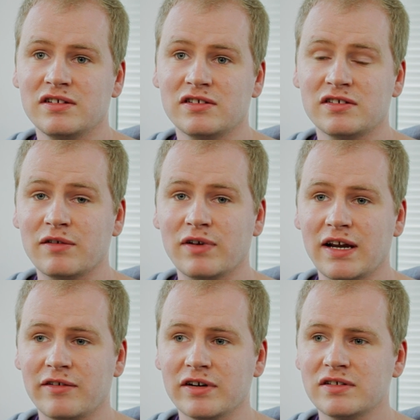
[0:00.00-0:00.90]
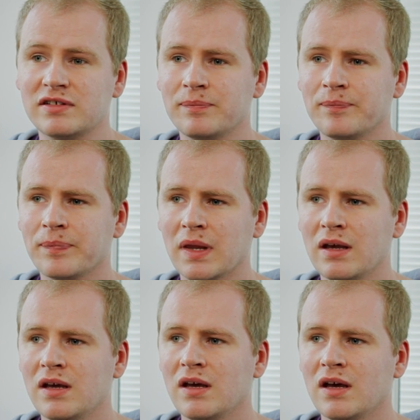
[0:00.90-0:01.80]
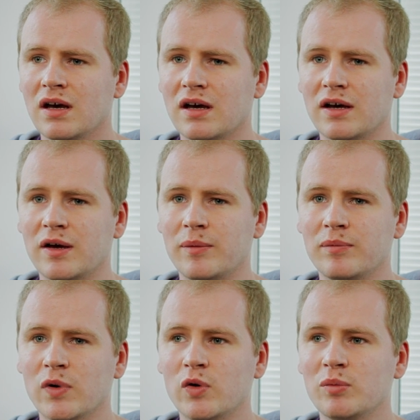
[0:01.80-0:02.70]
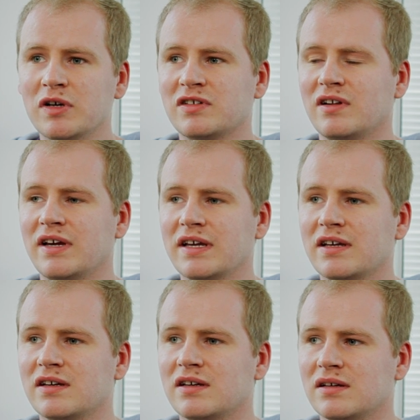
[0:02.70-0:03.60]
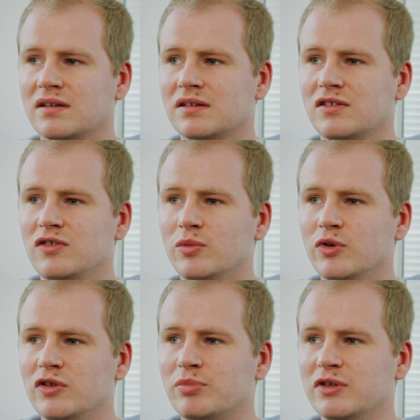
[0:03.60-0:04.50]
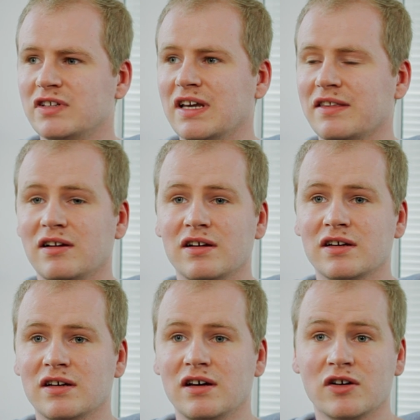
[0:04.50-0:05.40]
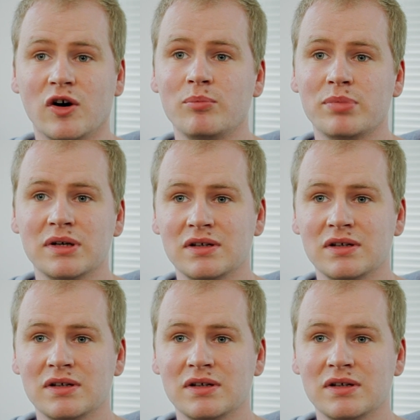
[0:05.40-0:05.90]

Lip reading: into several areas, almost like you would put together like a comp.